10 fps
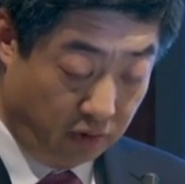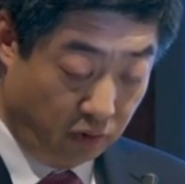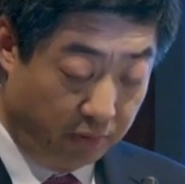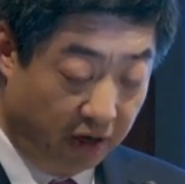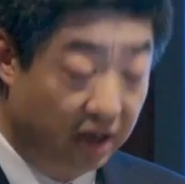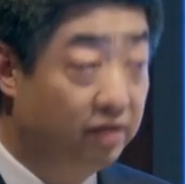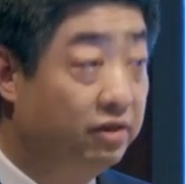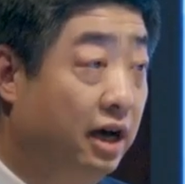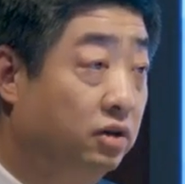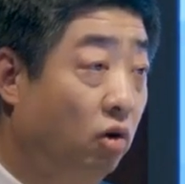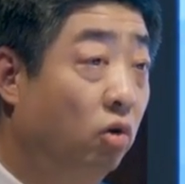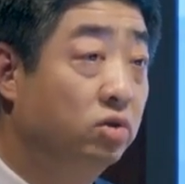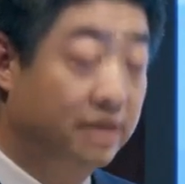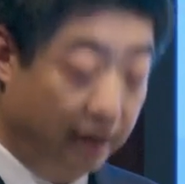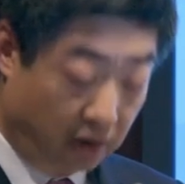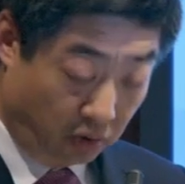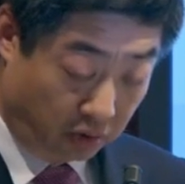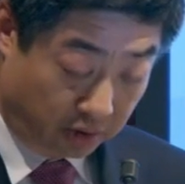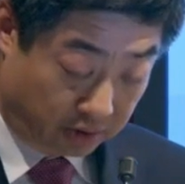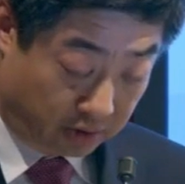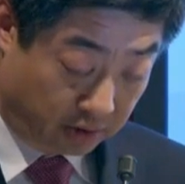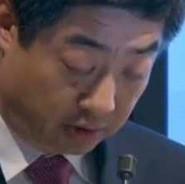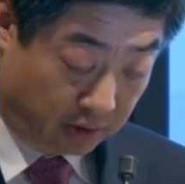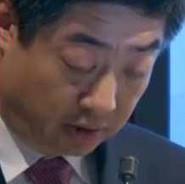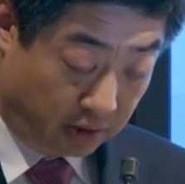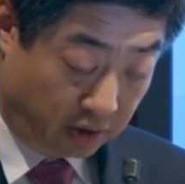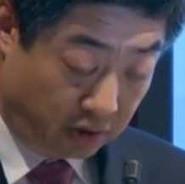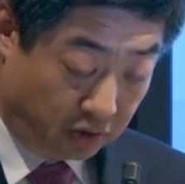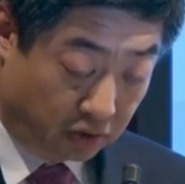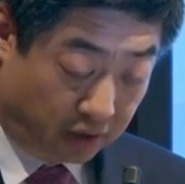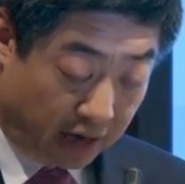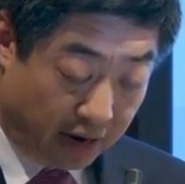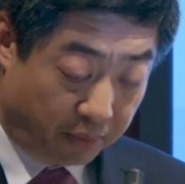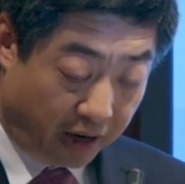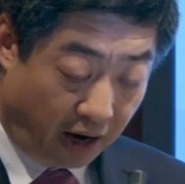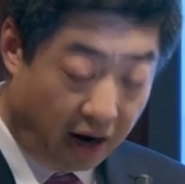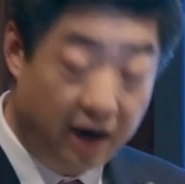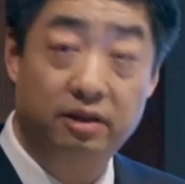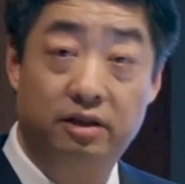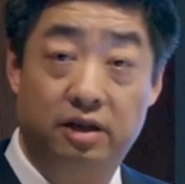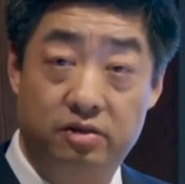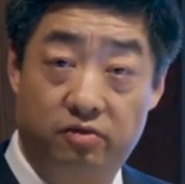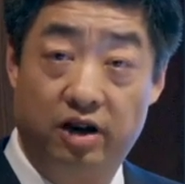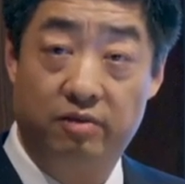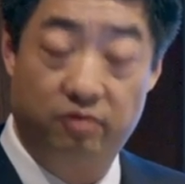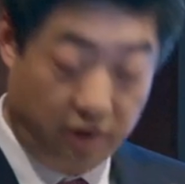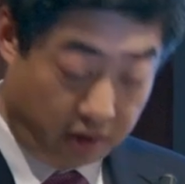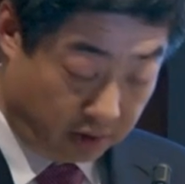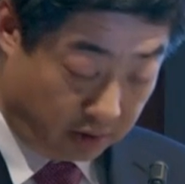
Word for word: We believe that all stakeholders should get behind this framework.